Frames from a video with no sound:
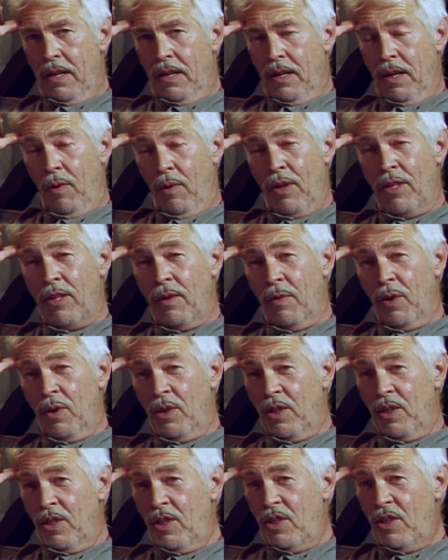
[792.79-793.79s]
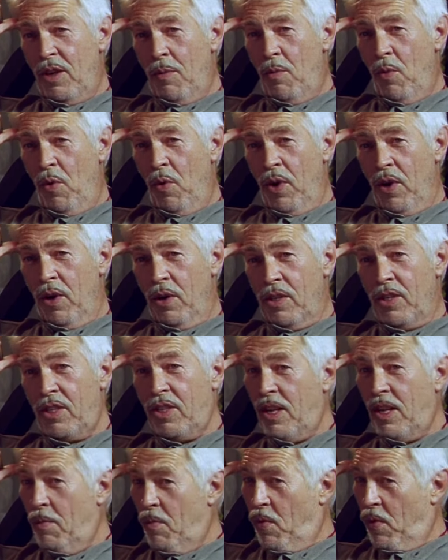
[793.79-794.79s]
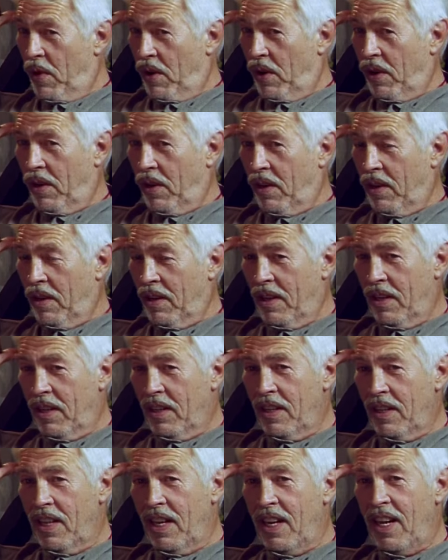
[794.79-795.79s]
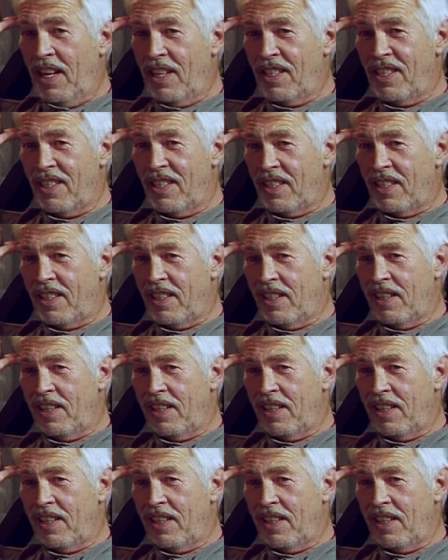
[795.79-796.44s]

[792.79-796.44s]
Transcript: There is a version somewhere that has